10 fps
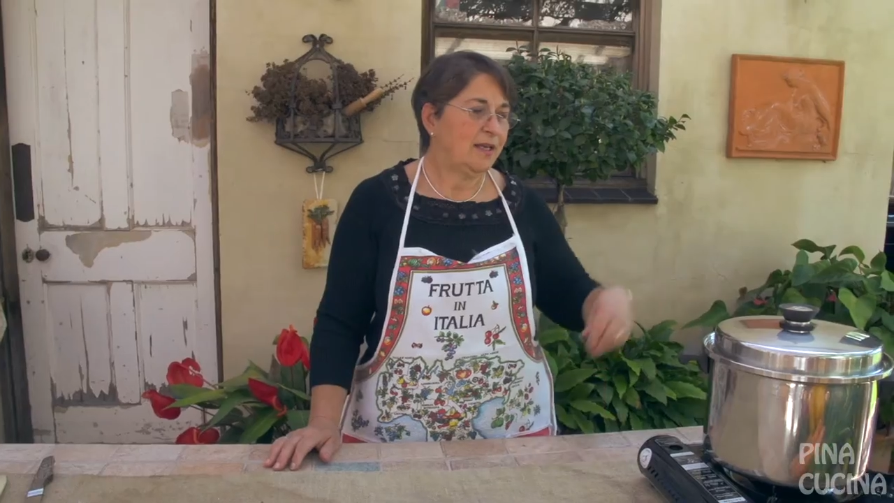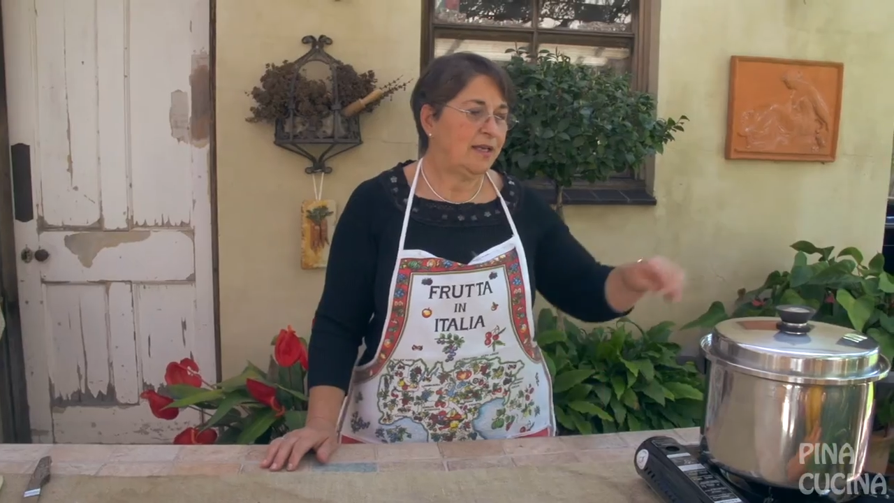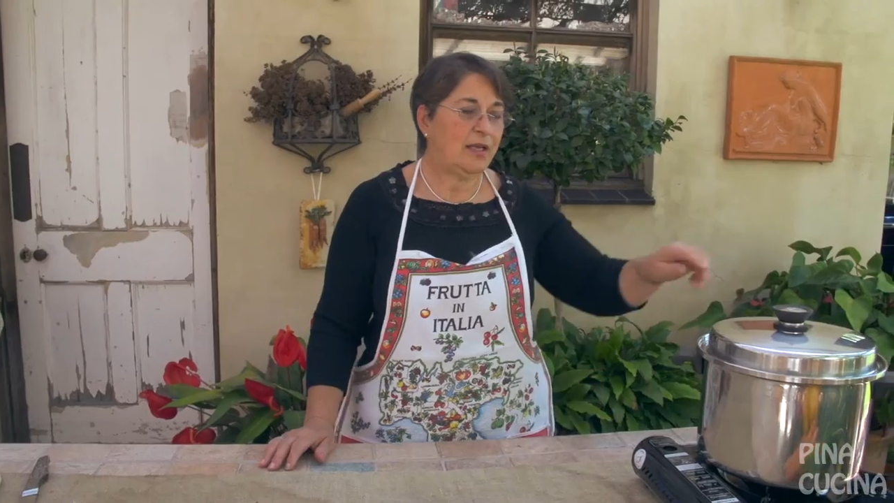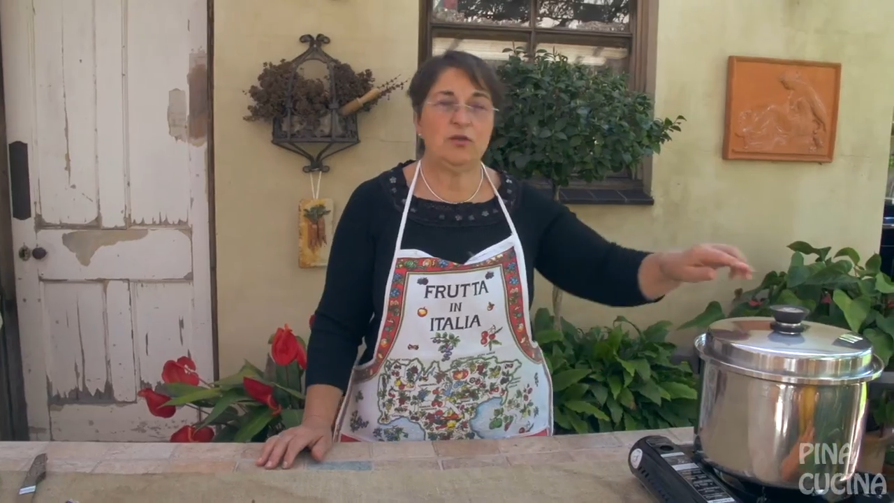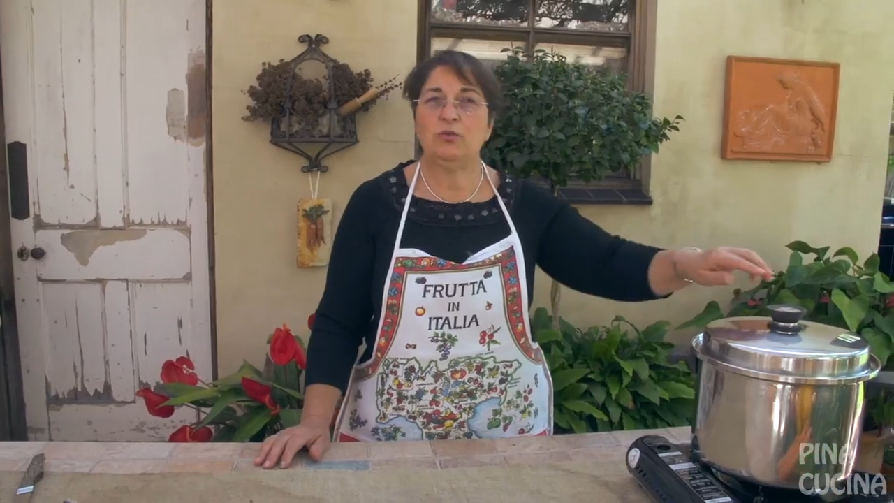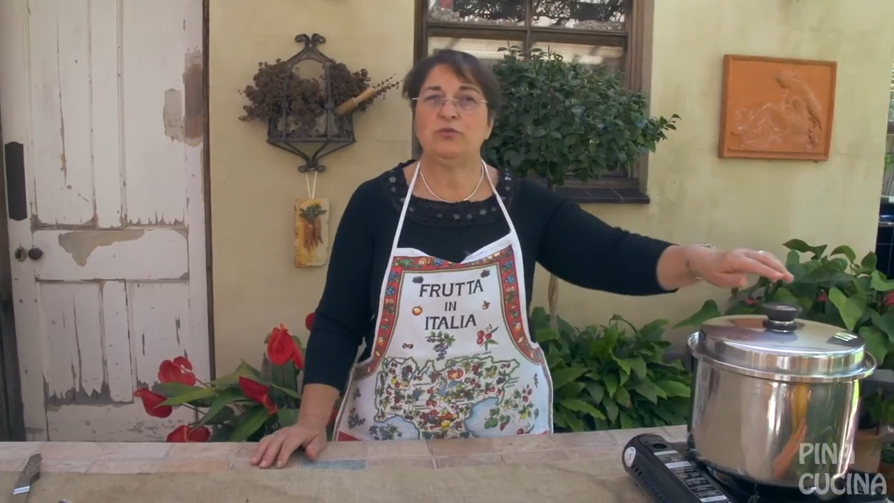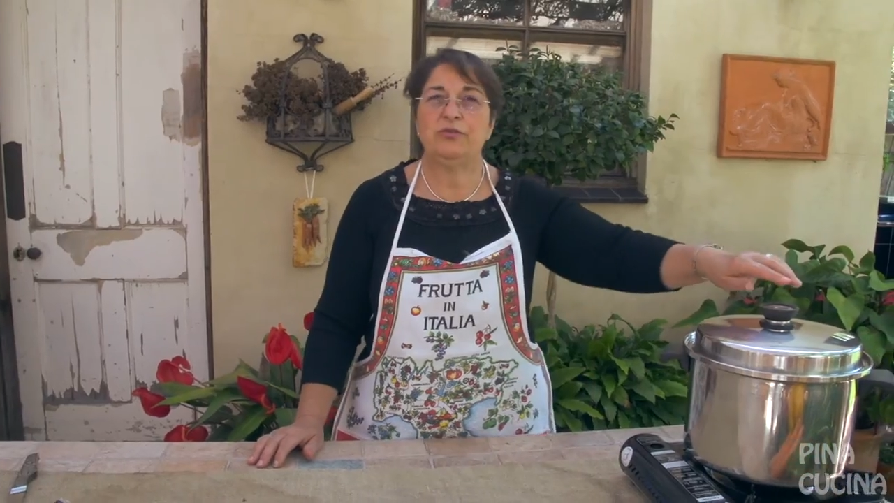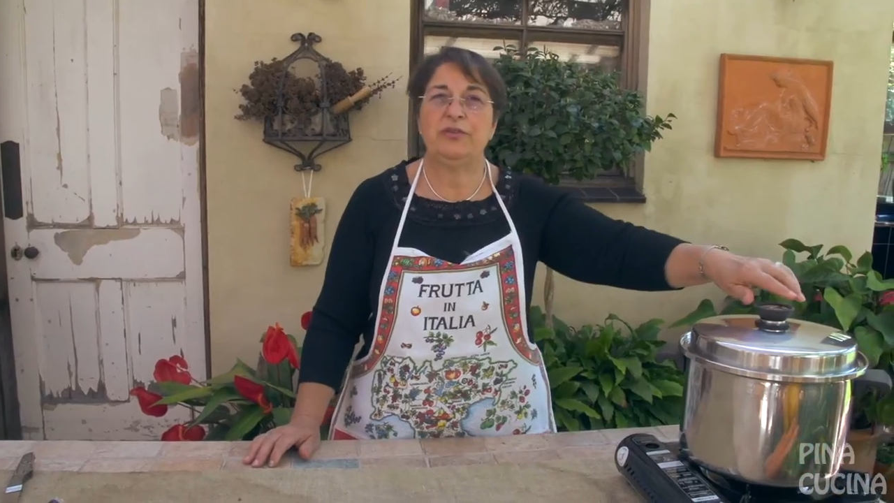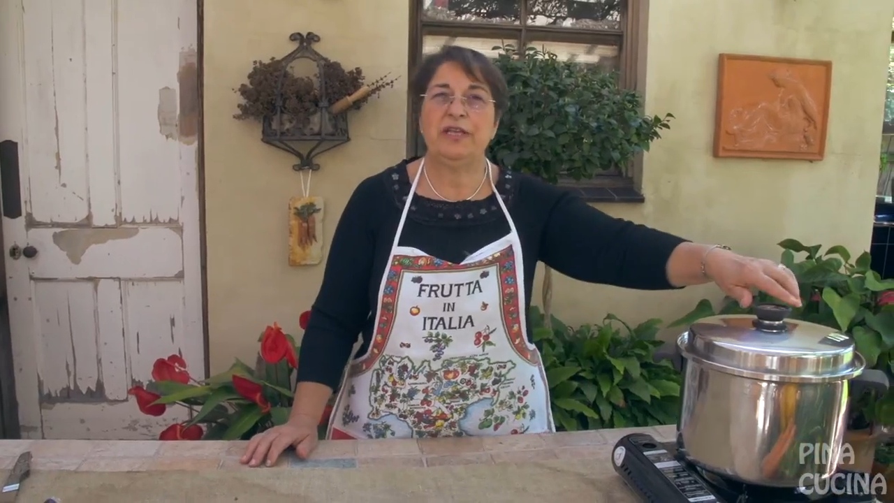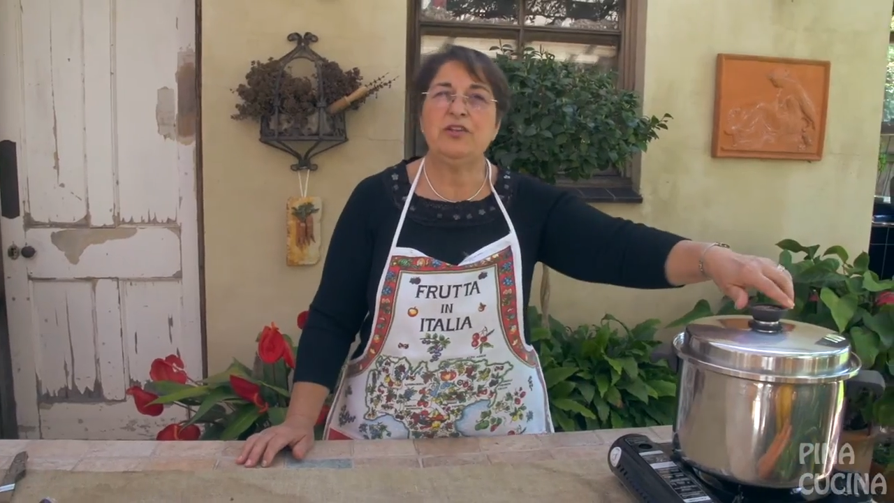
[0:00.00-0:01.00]
Now you'll
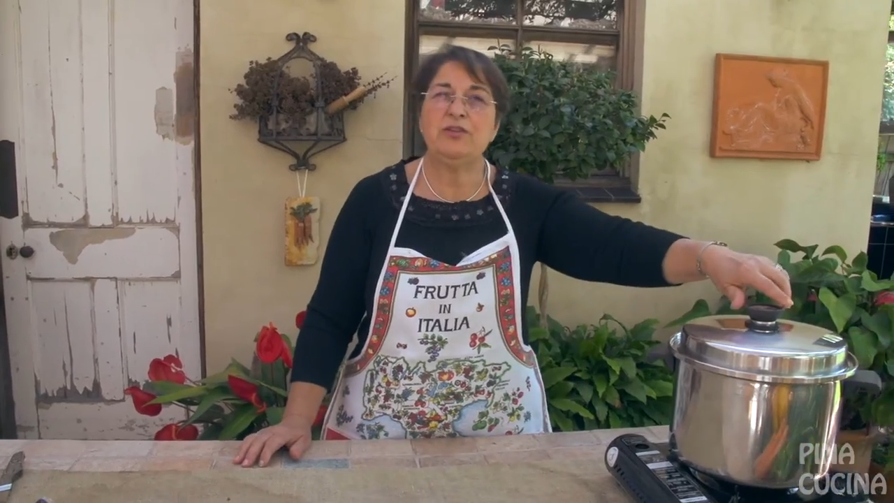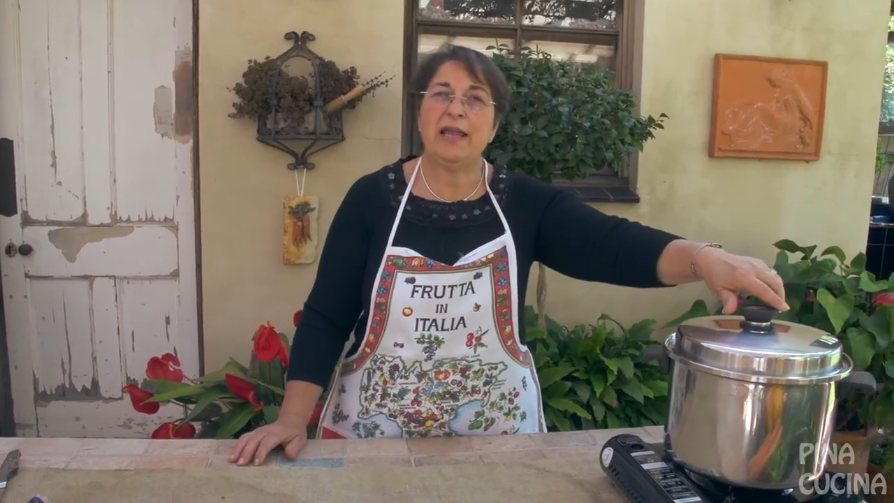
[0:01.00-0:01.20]
need